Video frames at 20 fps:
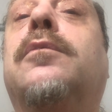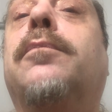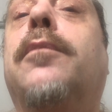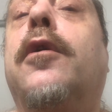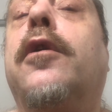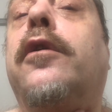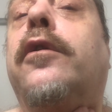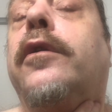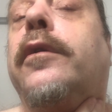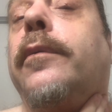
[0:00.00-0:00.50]

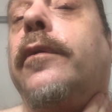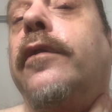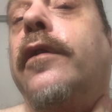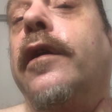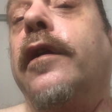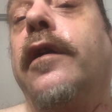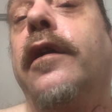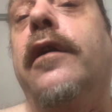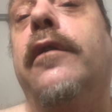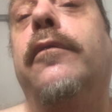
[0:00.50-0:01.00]
Partly because
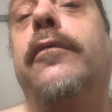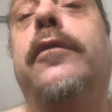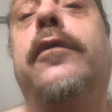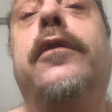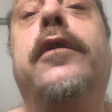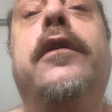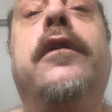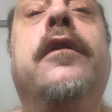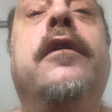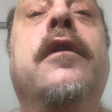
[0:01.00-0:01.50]
I can't
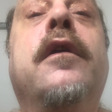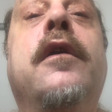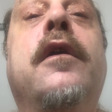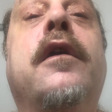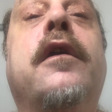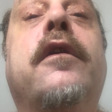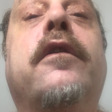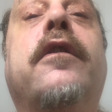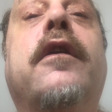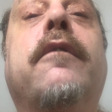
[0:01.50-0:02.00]
really,
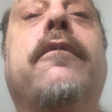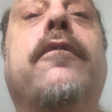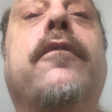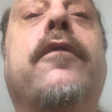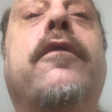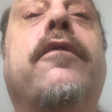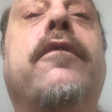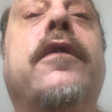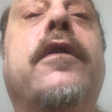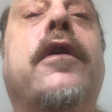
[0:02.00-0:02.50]
except
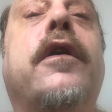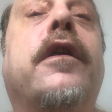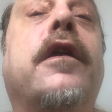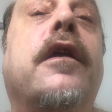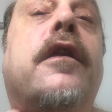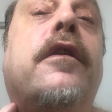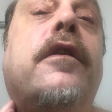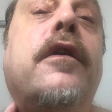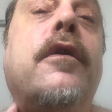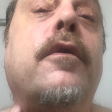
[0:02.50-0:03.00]
with feel, I
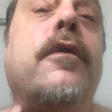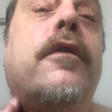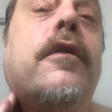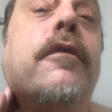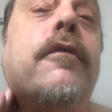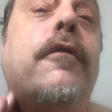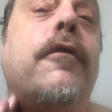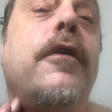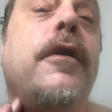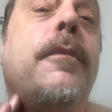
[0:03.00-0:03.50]
can't tell where
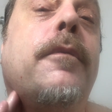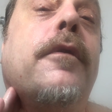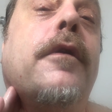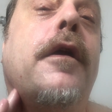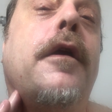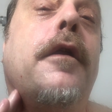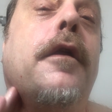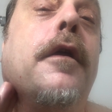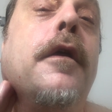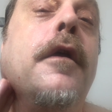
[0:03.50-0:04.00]
the cream's at.